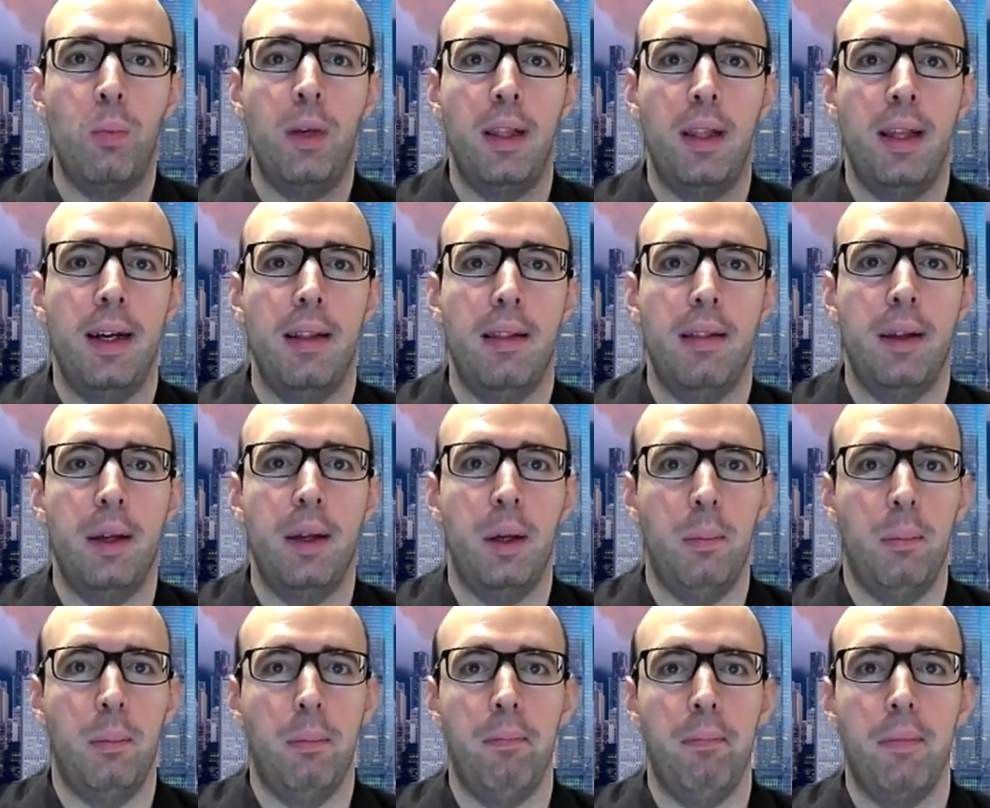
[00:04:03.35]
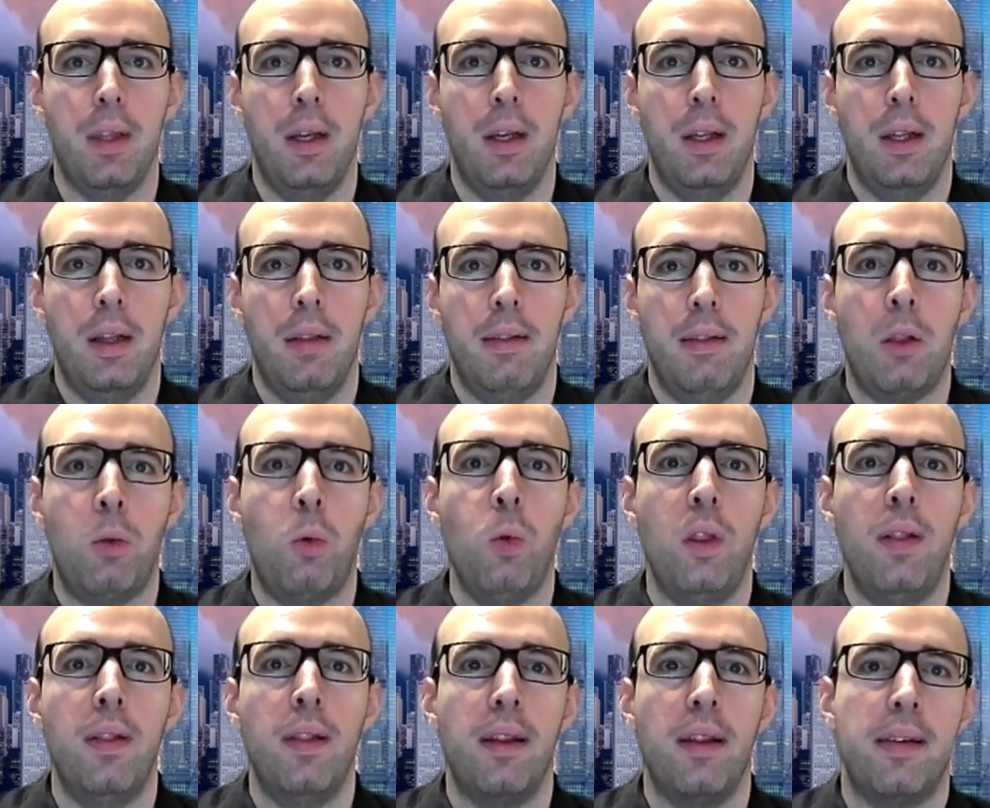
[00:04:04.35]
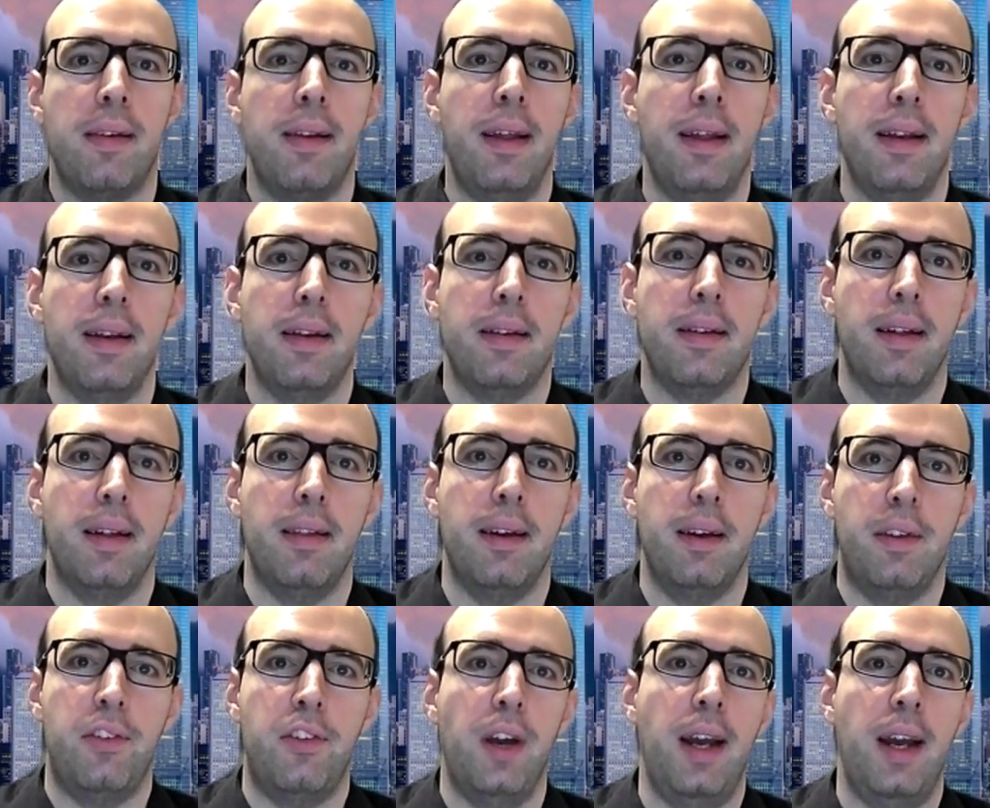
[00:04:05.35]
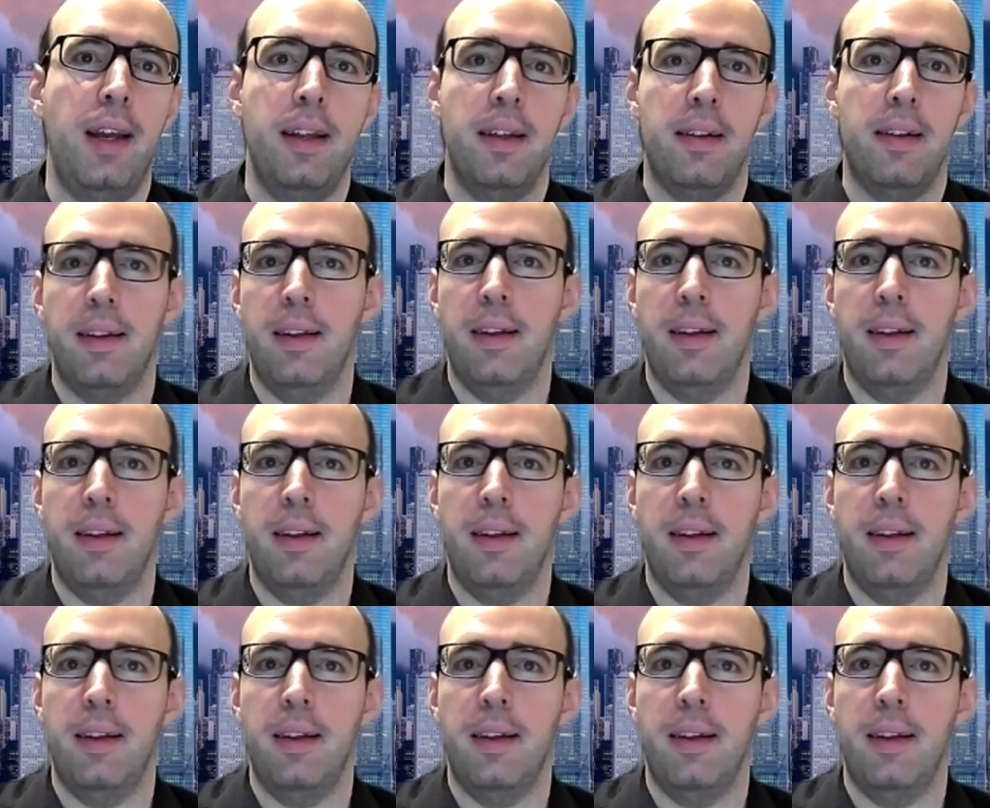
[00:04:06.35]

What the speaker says: be that good in the sense that China's,